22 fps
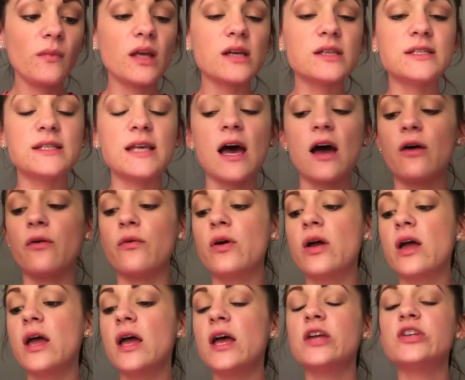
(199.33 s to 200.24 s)
So
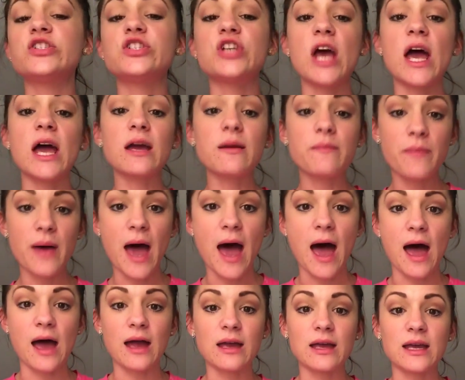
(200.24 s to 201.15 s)
check
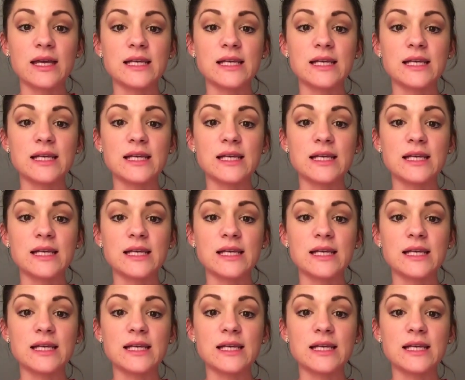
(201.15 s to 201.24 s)
back